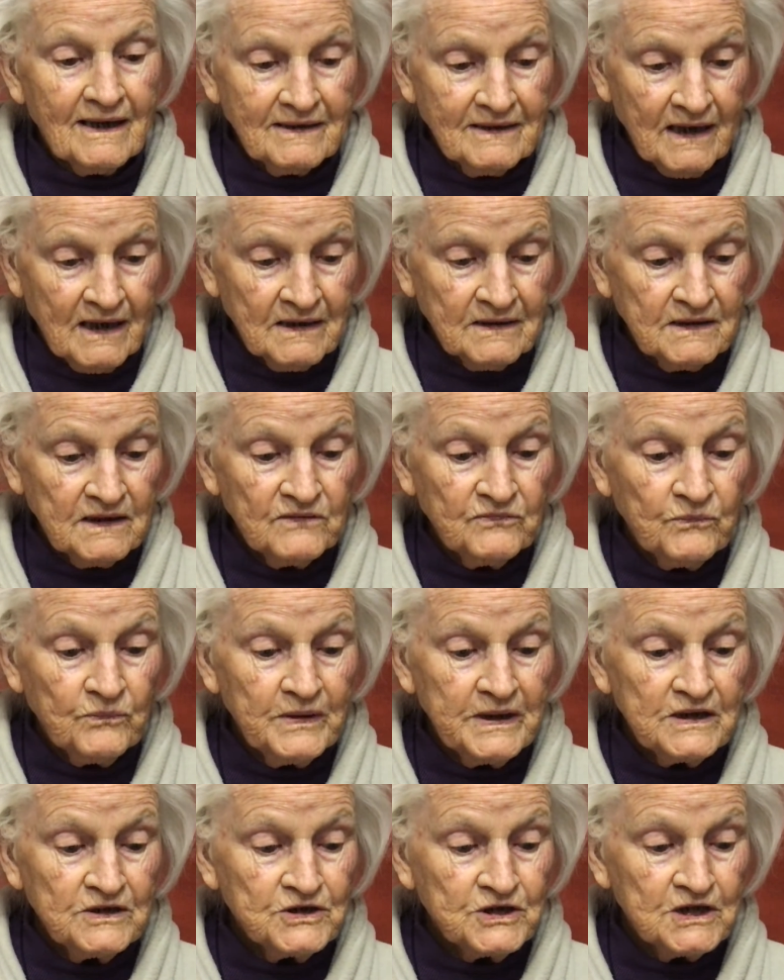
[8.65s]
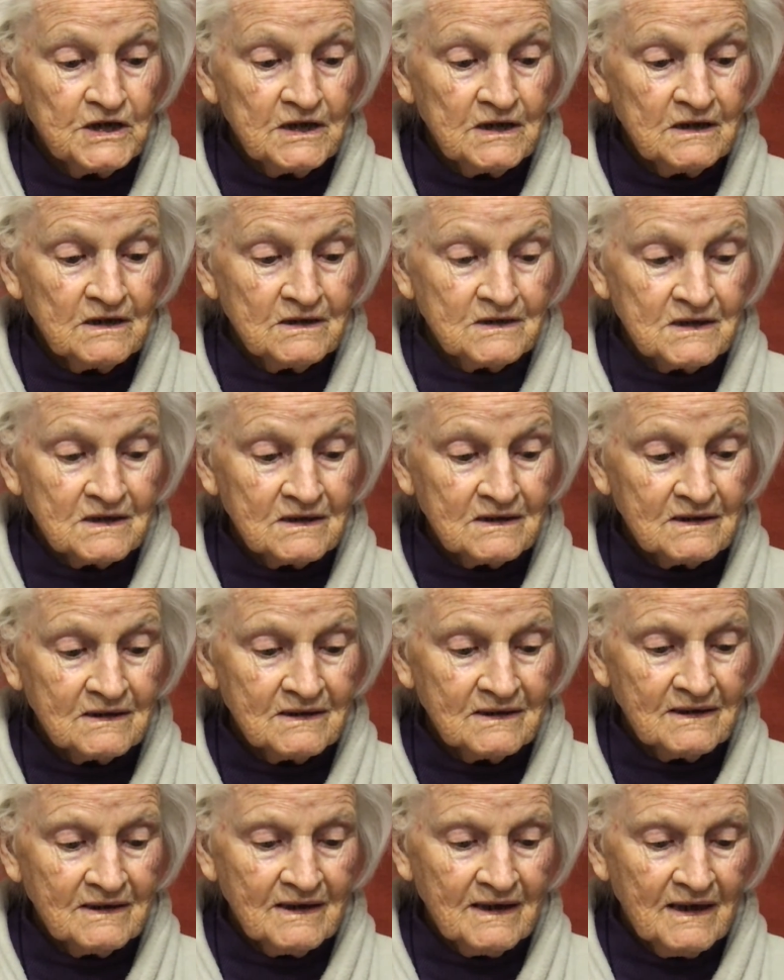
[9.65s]
Than if we cheat,
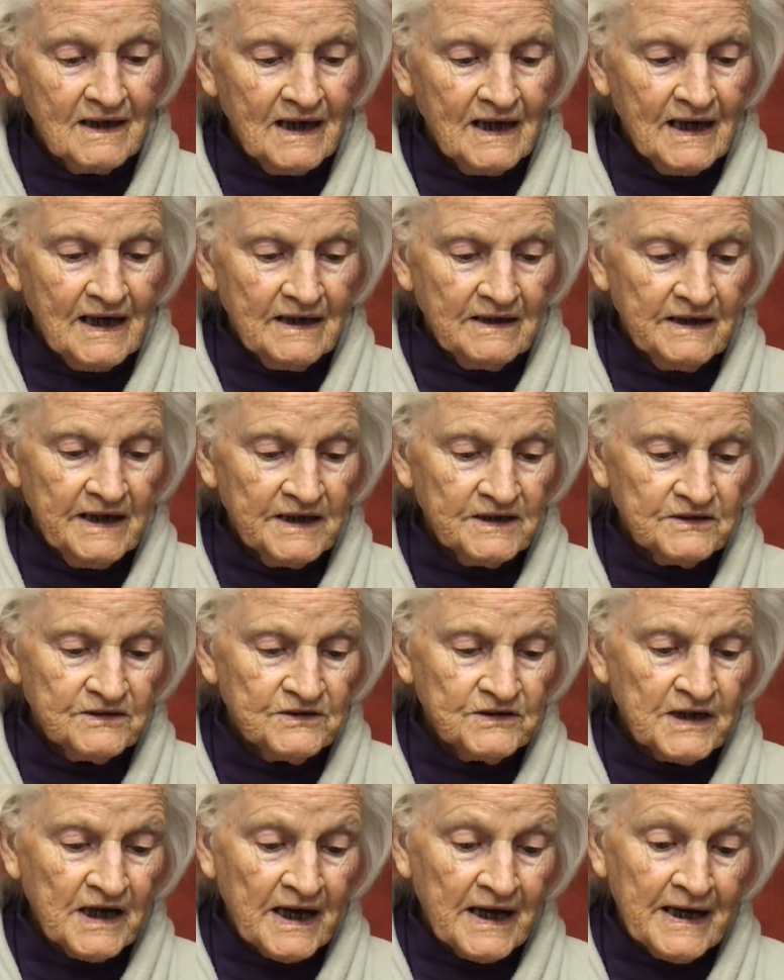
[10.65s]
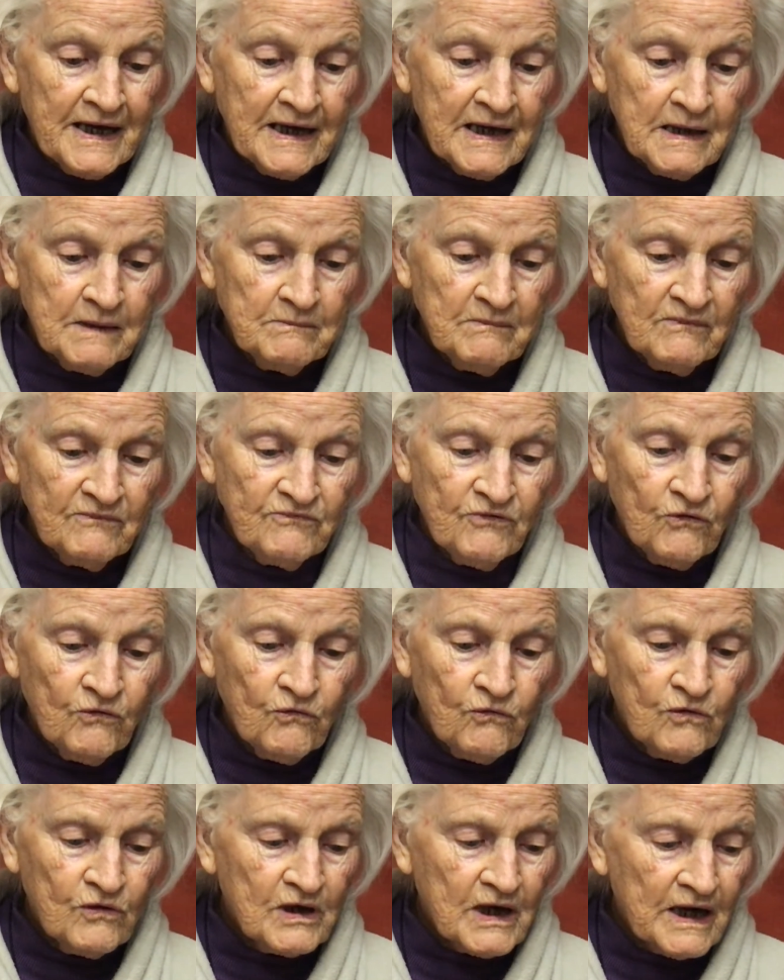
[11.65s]
let the aim for
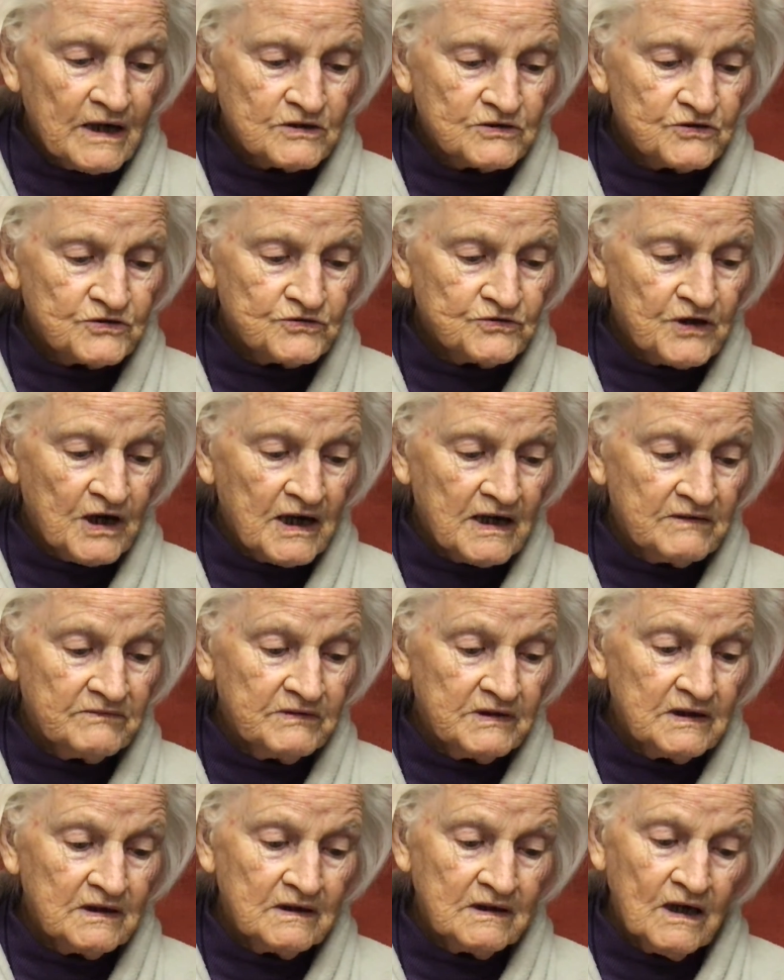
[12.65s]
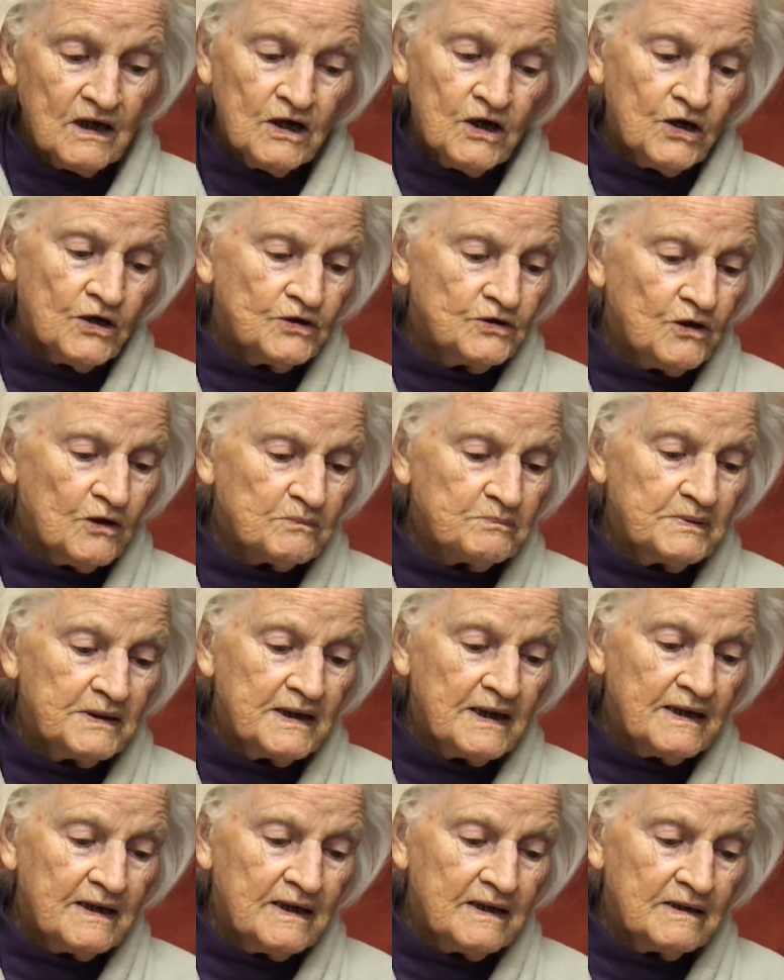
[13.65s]
all our striving not
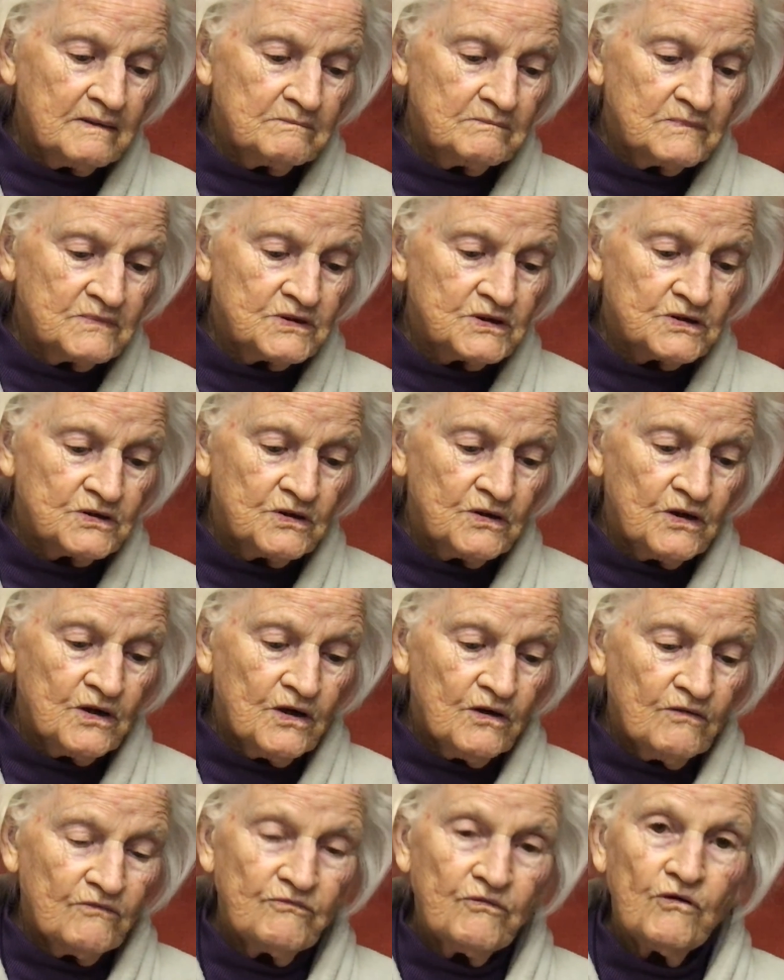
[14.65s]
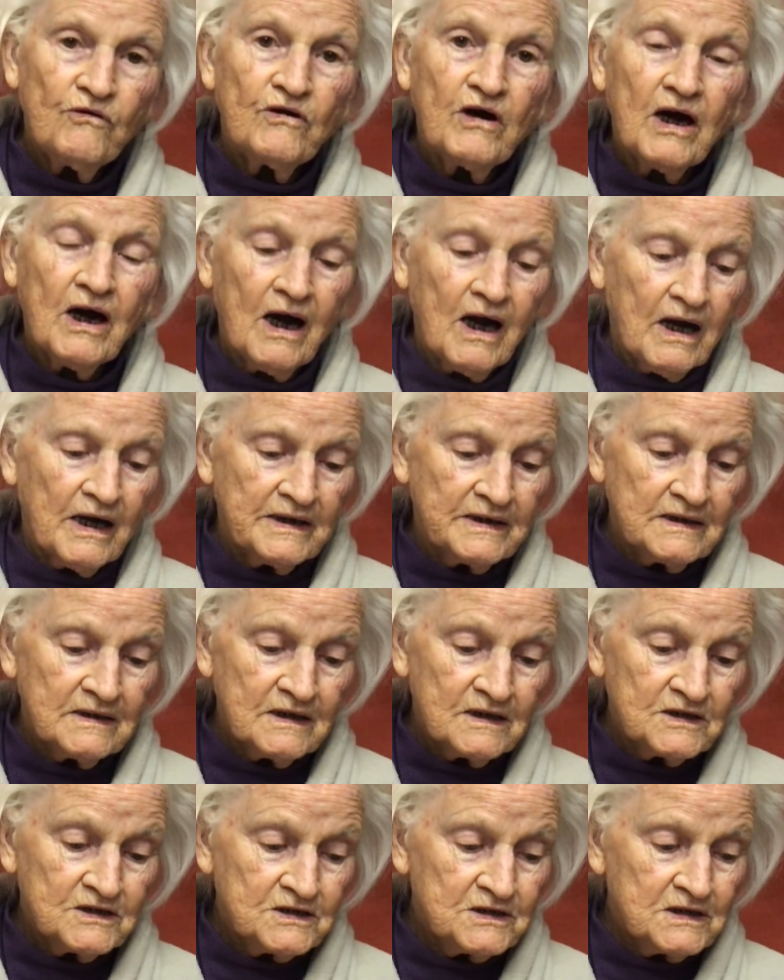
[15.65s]
be aimed for a higher
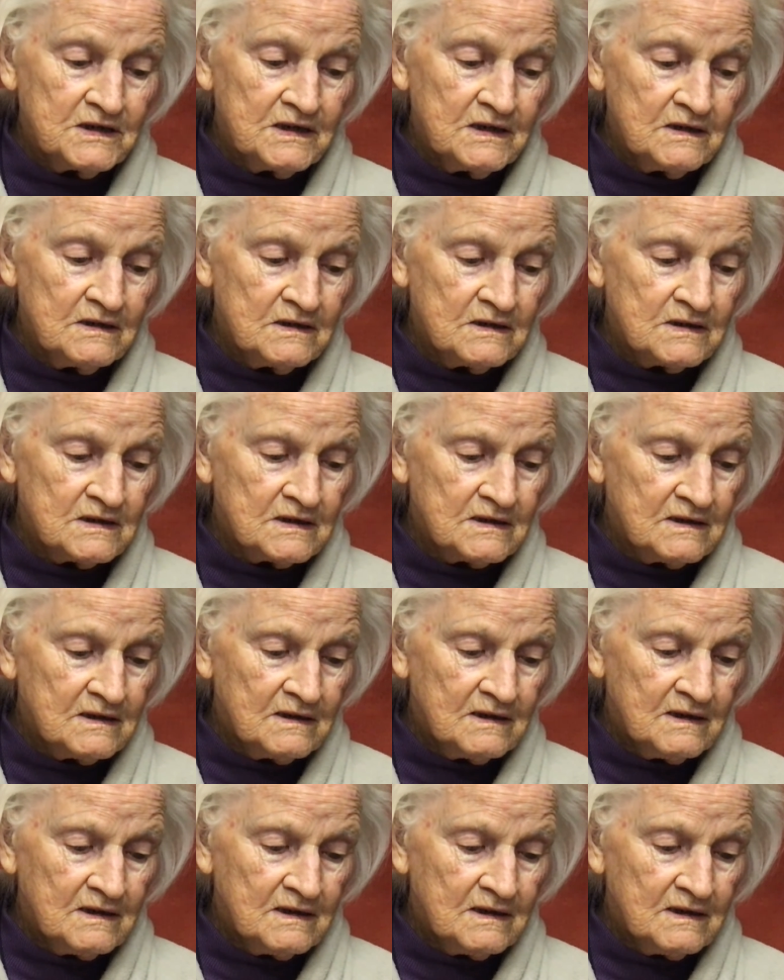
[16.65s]
seat.